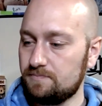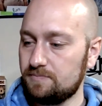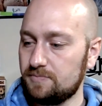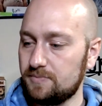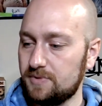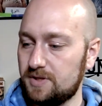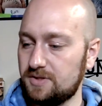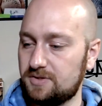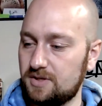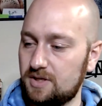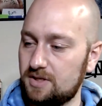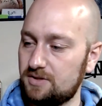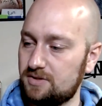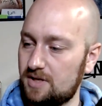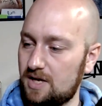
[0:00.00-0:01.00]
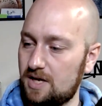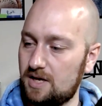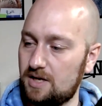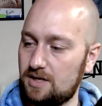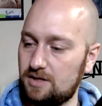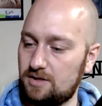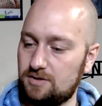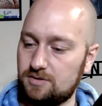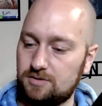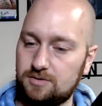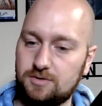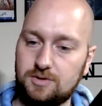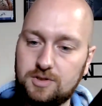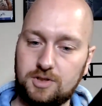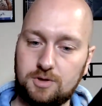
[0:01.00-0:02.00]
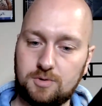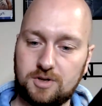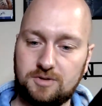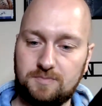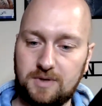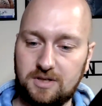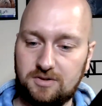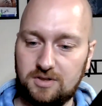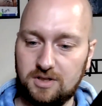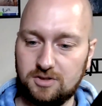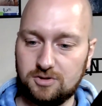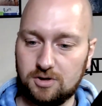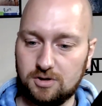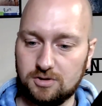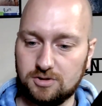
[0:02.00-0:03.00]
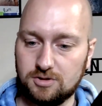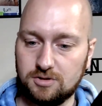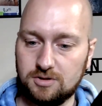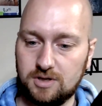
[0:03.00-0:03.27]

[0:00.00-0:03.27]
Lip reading: This is a USB-C charger